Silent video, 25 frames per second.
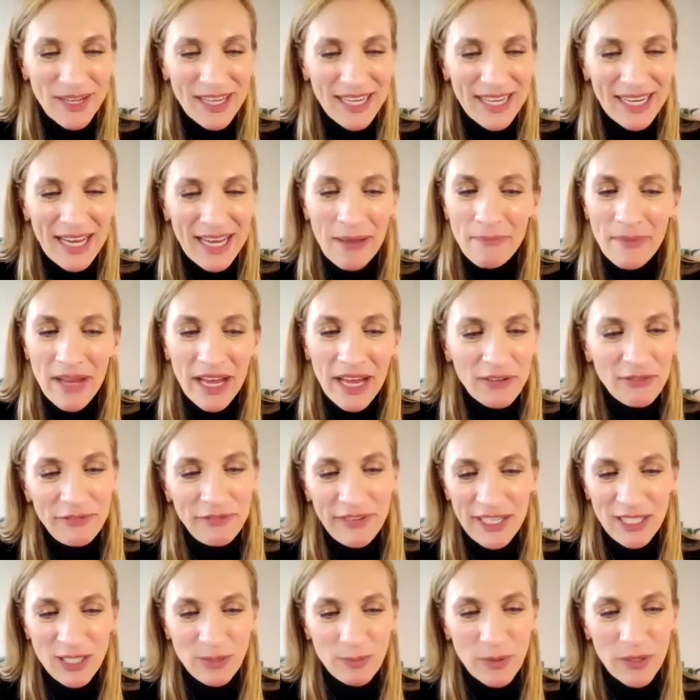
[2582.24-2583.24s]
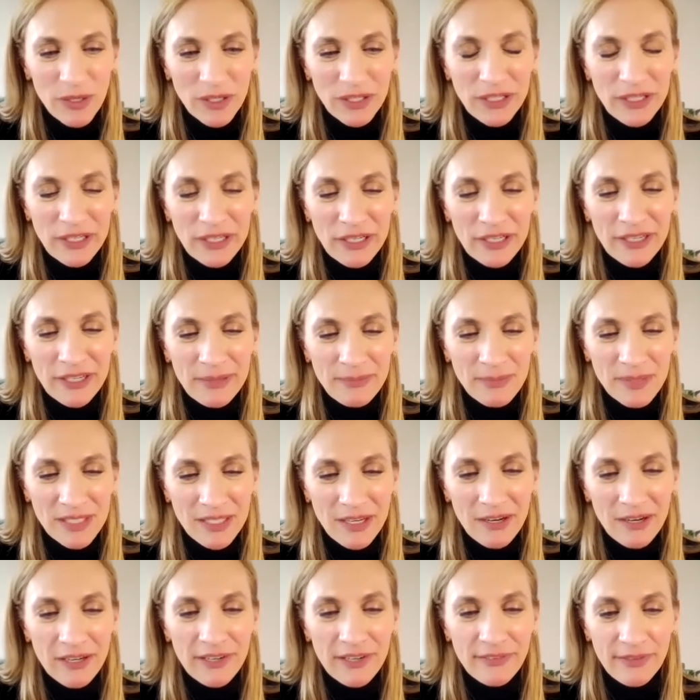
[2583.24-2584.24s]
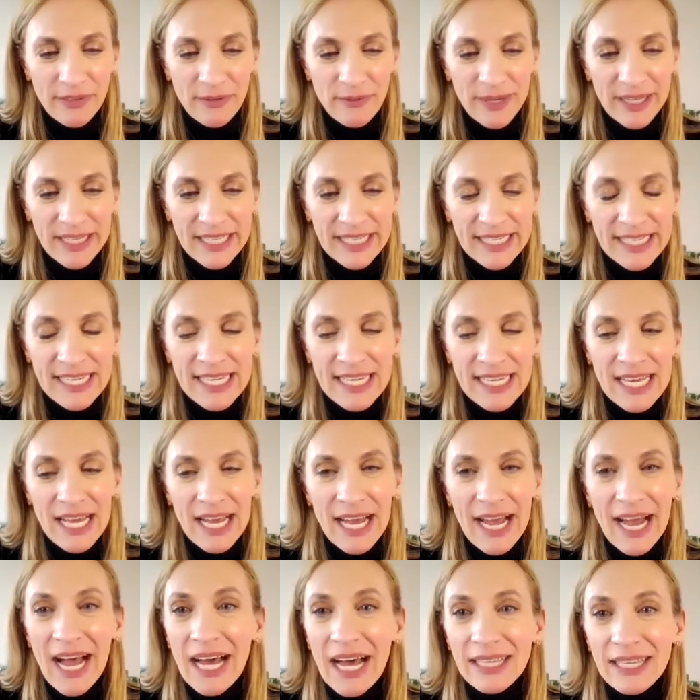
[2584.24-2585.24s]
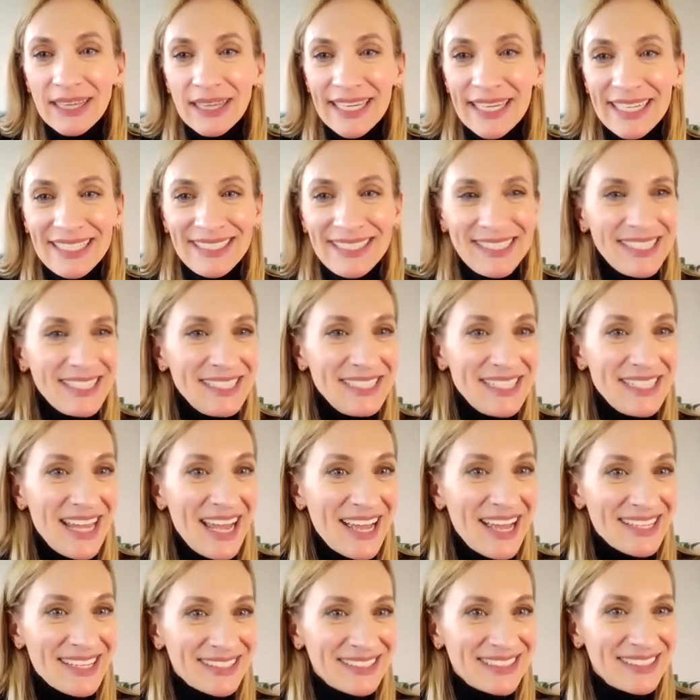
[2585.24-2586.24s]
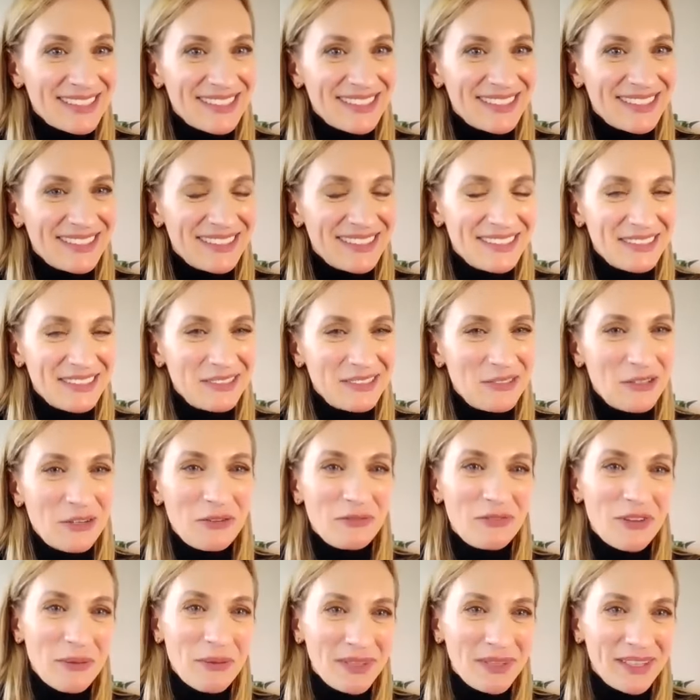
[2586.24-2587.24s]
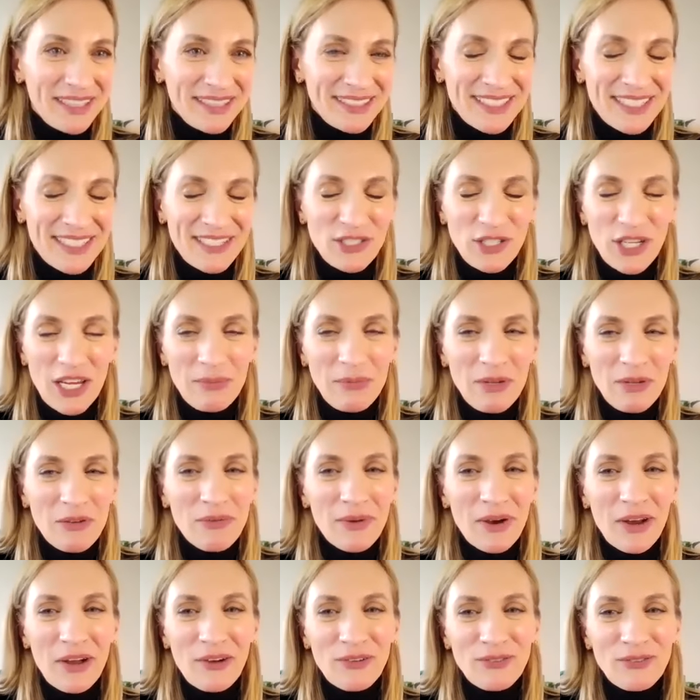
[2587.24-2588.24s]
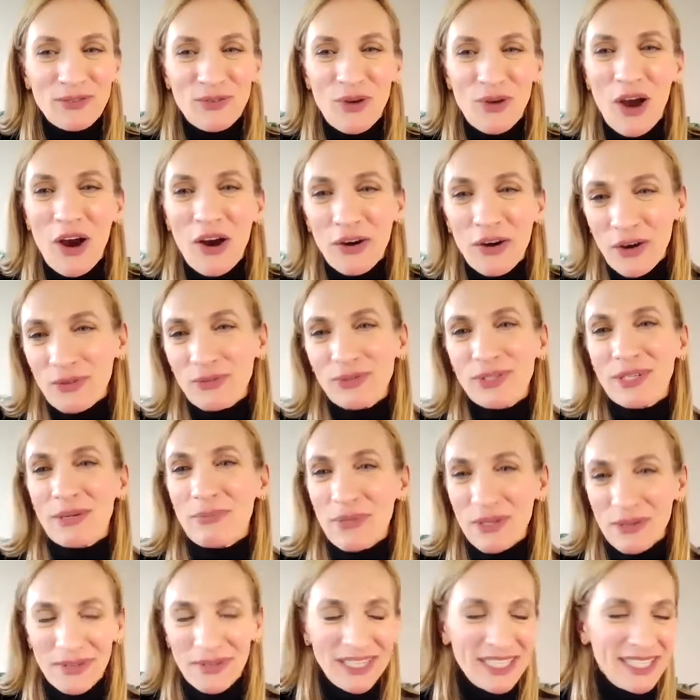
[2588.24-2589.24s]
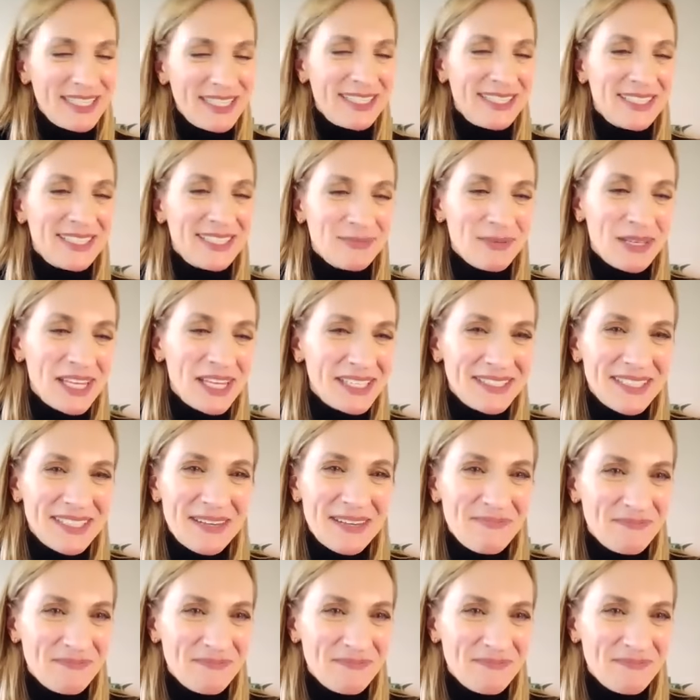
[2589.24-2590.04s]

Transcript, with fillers: way. I'm not a Facebooker. I'm sorry, everyone. Uh, LinkedIn, yes. You can find me LinkedIn. Jaime Rowe, R O W E is my last